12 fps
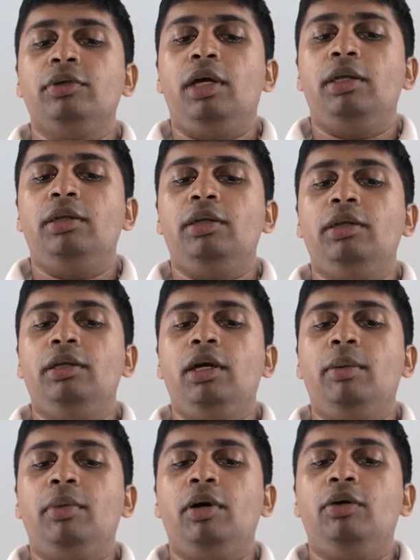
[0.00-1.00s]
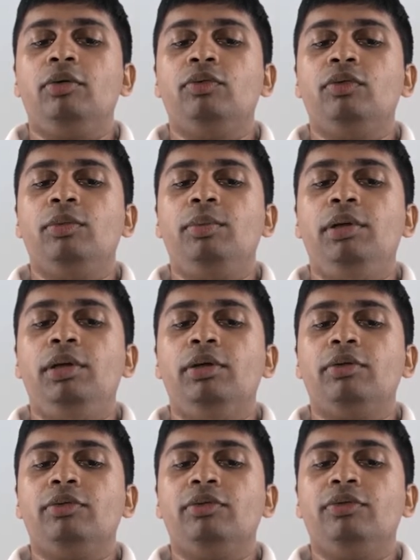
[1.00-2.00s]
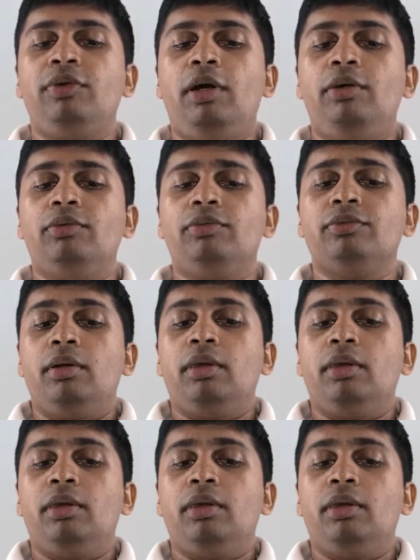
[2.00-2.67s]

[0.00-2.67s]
and then the amount would be 5.